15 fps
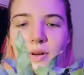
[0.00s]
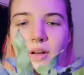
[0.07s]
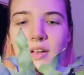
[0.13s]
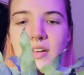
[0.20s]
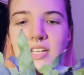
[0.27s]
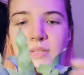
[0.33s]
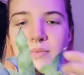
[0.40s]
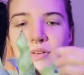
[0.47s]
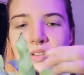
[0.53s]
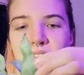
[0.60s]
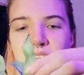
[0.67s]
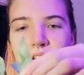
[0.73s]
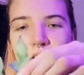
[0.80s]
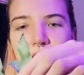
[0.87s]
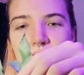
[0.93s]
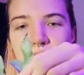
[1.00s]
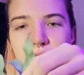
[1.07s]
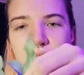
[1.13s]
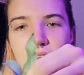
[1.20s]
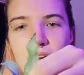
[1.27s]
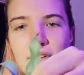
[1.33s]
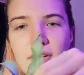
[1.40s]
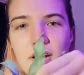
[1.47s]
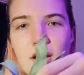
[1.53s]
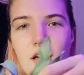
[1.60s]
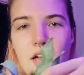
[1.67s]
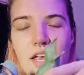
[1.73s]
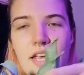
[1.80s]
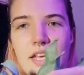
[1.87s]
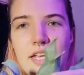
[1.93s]
one is because it looks very
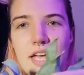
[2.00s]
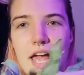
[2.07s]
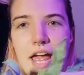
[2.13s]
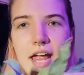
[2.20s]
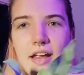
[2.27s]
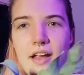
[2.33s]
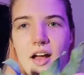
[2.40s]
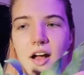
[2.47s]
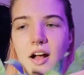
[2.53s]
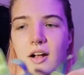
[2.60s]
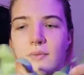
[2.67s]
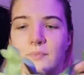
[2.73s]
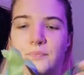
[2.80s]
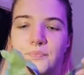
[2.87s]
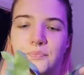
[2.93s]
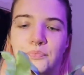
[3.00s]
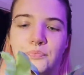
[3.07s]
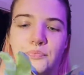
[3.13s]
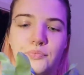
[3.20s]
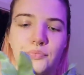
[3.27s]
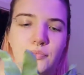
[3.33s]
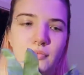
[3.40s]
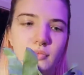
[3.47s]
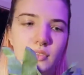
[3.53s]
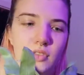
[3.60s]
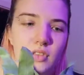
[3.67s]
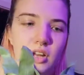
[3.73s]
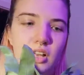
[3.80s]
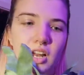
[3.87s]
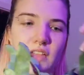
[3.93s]
like a
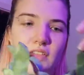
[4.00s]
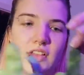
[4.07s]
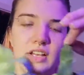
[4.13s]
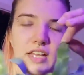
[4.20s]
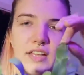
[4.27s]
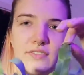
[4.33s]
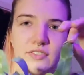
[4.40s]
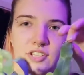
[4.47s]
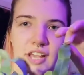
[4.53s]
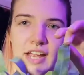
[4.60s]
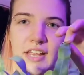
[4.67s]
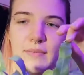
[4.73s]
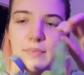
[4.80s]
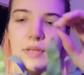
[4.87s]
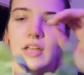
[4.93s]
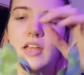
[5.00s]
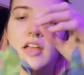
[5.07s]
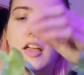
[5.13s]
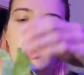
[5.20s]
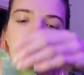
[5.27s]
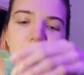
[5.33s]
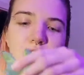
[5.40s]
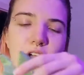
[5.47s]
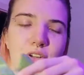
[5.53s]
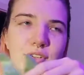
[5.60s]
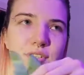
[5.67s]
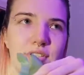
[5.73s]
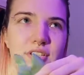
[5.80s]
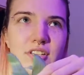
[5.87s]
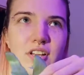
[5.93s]
like the leaf shape
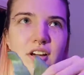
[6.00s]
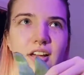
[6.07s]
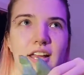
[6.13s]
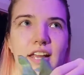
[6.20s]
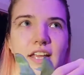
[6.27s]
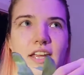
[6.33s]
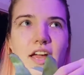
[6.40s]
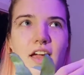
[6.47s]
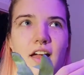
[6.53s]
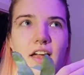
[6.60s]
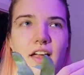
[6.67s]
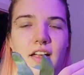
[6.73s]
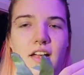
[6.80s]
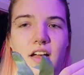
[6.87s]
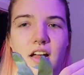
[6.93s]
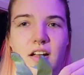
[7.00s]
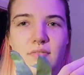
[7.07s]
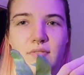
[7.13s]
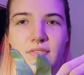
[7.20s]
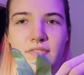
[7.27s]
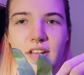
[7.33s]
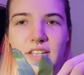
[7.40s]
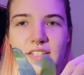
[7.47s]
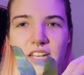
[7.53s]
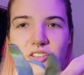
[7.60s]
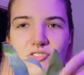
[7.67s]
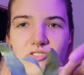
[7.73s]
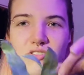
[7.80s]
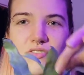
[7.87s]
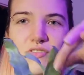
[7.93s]
looks like a
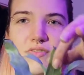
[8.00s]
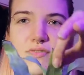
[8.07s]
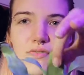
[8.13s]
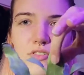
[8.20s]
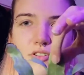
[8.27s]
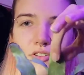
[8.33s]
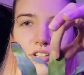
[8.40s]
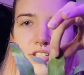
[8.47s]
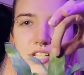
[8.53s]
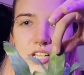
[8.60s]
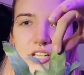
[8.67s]
Philodendron Floral